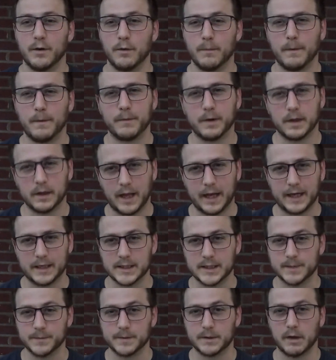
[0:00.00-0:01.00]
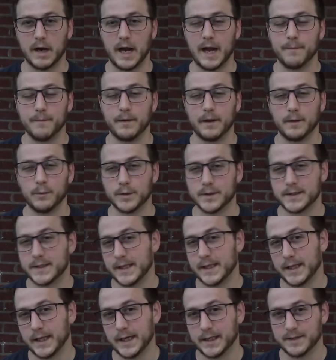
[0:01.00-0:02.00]
Remember to like and subscribe, and we'll
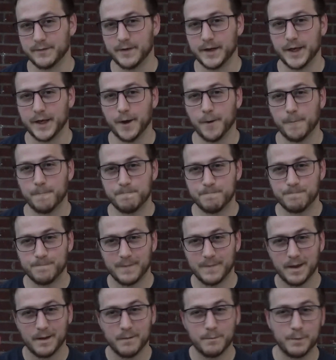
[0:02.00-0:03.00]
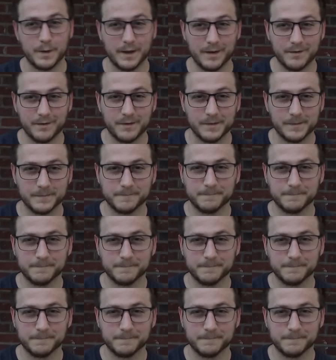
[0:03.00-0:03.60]
see you in the next video. Peace.